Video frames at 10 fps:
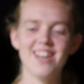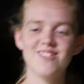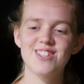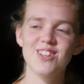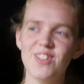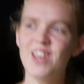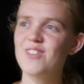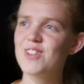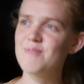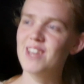I'm so thankful
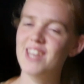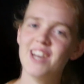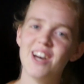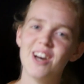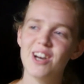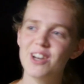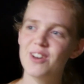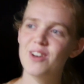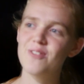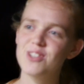to be going
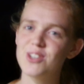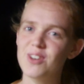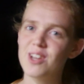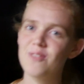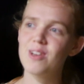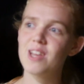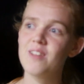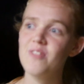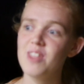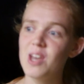out with Jody.
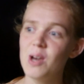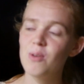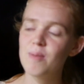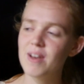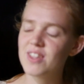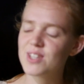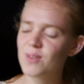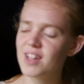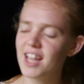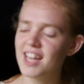We met this
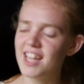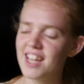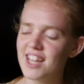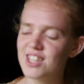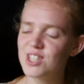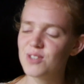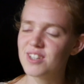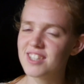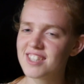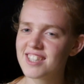one lady, and she